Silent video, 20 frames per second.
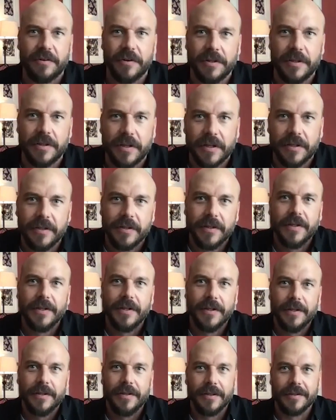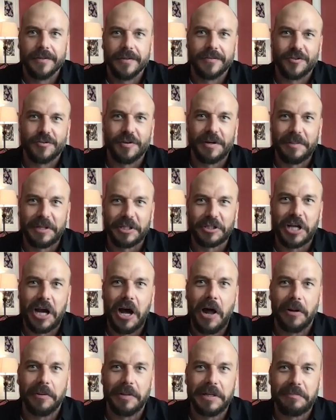and the screaming
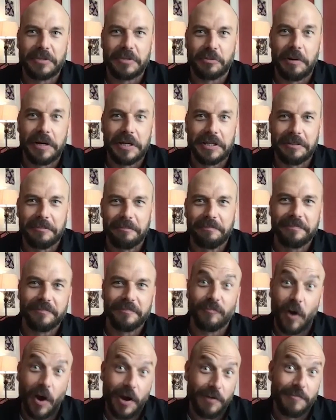child in between them, Ryan